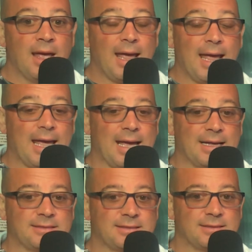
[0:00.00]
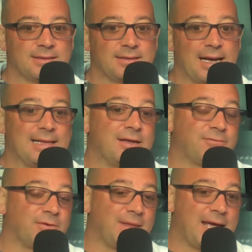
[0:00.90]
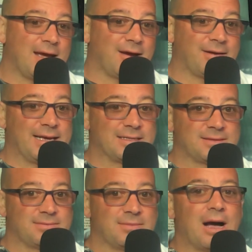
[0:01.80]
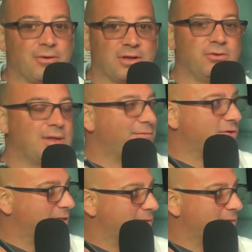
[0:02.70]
And then from there, it's how can you leverage it?